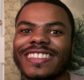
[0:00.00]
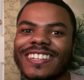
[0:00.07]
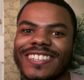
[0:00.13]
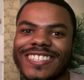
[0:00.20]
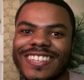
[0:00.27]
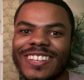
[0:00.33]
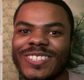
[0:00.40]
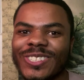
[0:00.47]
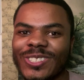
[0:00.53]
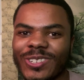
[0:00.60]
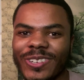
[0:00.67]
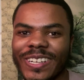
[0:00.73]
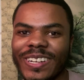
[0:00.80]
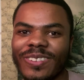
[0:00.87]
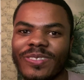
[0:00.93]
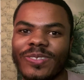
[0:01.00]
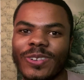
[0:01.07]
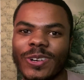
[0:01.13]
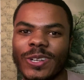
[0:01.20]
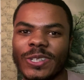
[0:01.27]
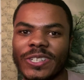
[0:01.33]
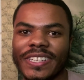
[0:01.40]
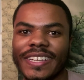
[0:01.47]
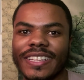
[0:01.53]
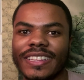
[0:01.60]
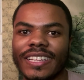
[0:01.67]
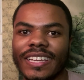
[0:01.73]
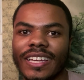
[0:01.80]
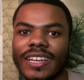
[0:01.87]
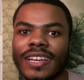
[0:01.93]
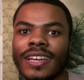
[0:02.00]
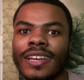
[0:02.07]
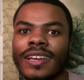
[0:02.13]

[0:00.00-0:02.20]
their sunscreen, unfortunately,